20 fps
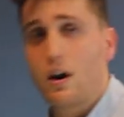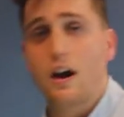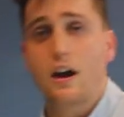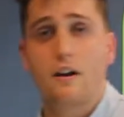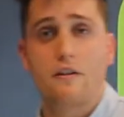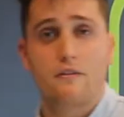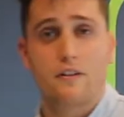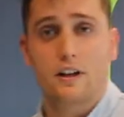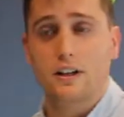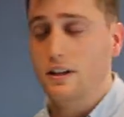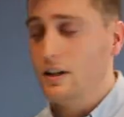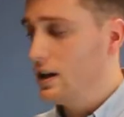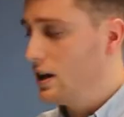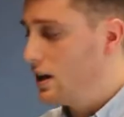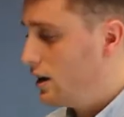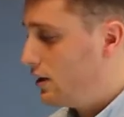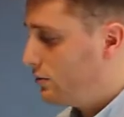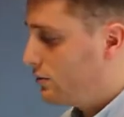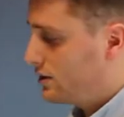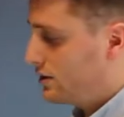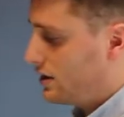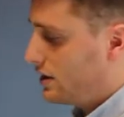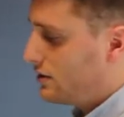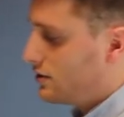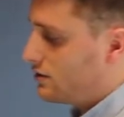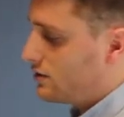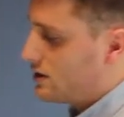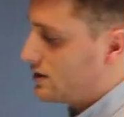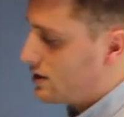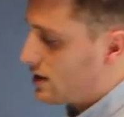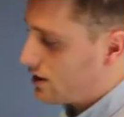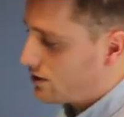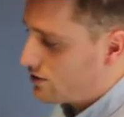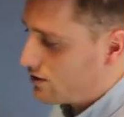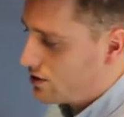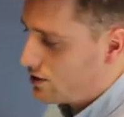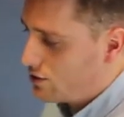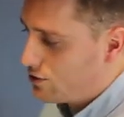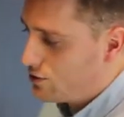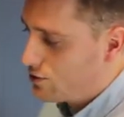RFID card, we start the
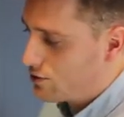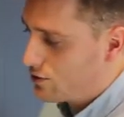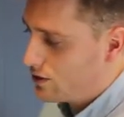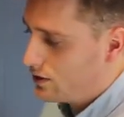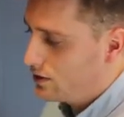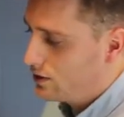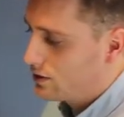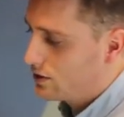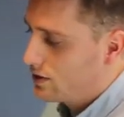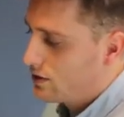transaction as usual.